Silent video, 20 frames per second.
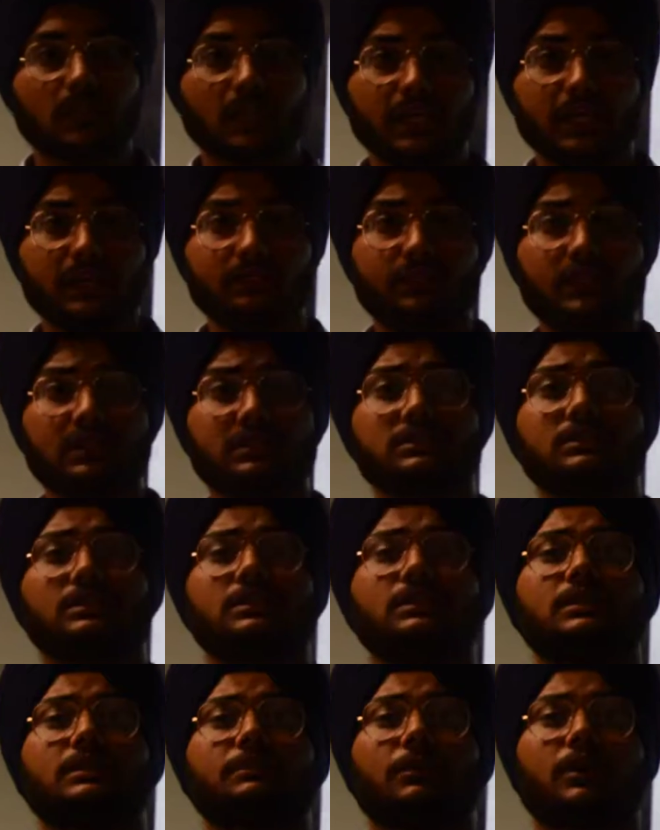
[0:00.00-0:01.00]
in which
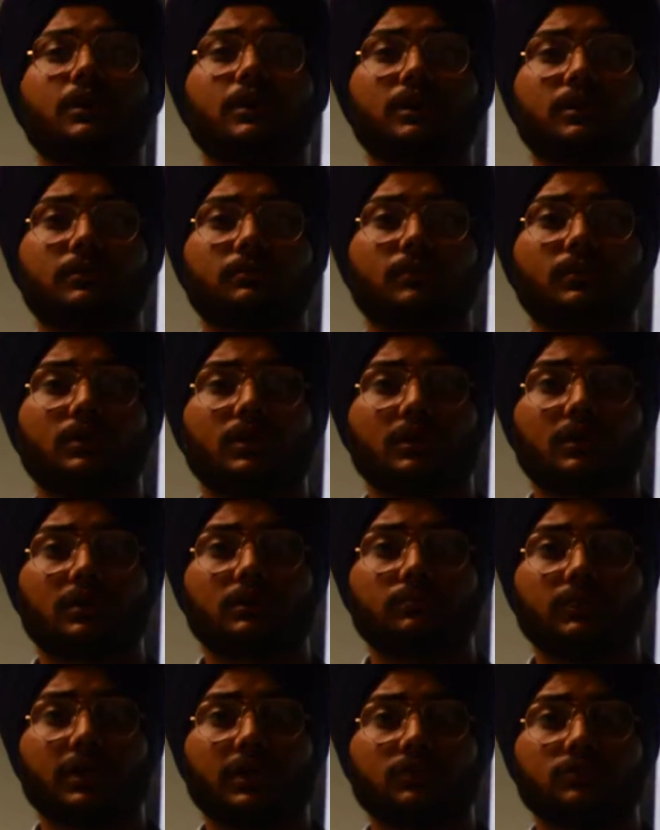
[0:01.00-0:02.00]

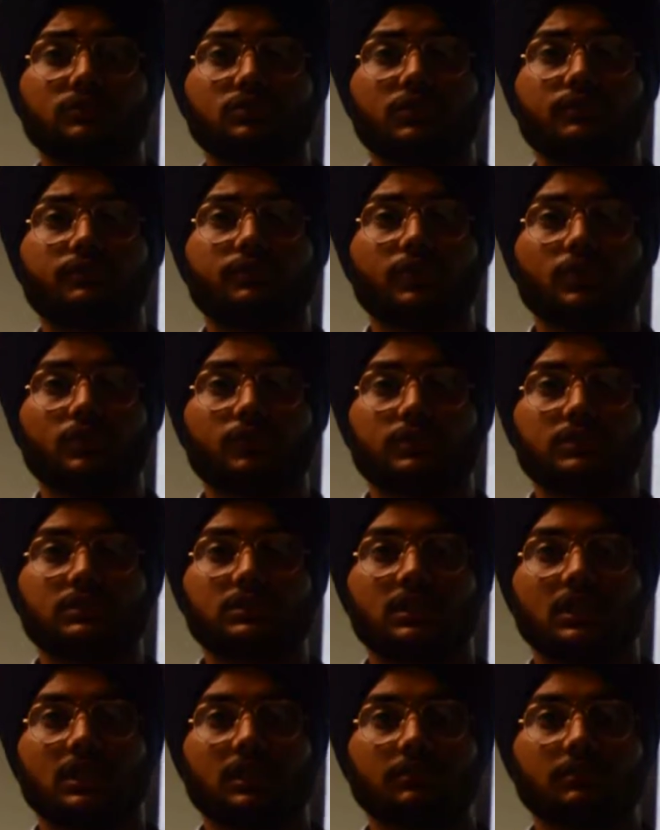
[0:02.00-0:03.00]
Microsoft
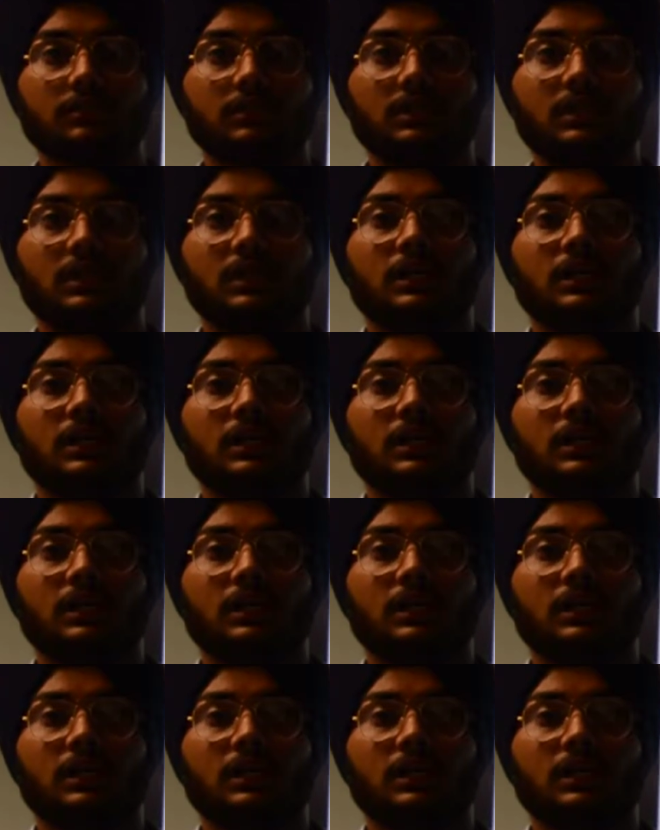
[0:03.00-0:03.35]
Innovation Hub.